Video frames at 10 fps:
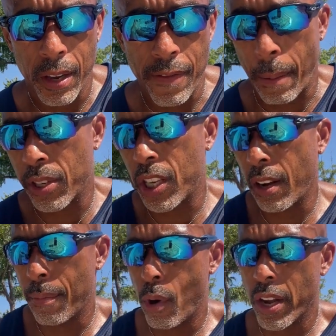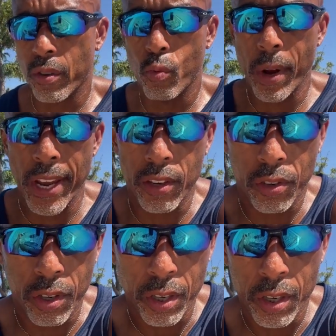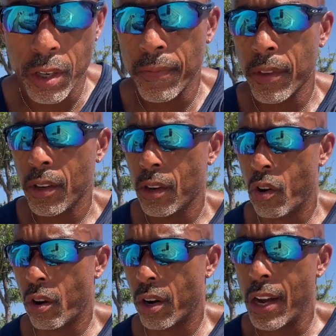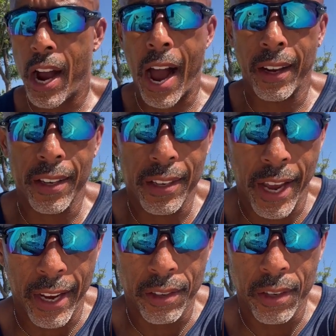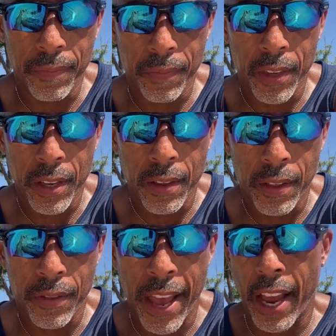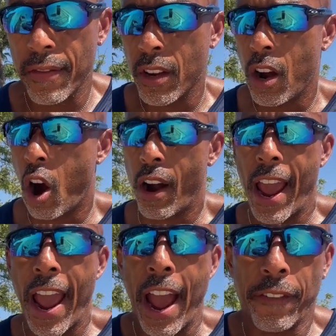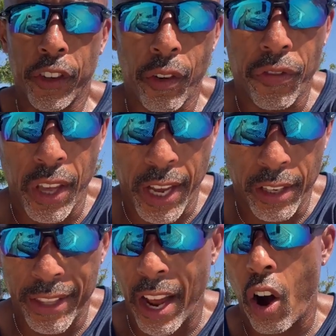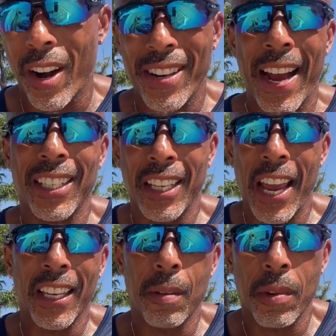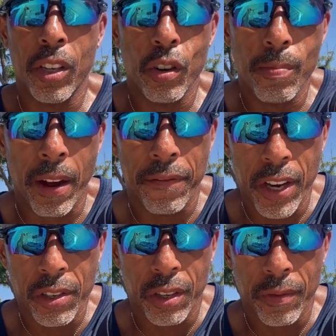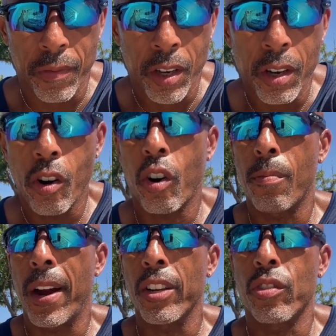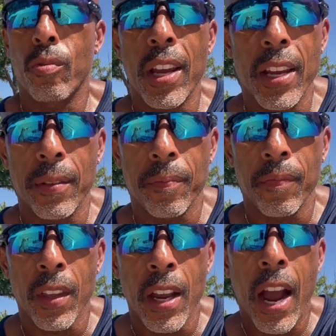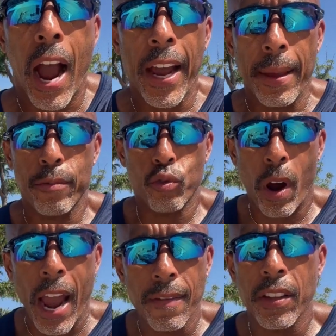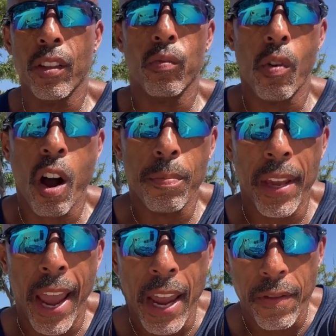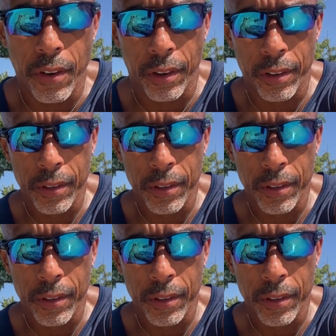if I'm celebrating weeks or holidays that are after things that are not taking me to my vision or my dream, I am driving the wrong behavior.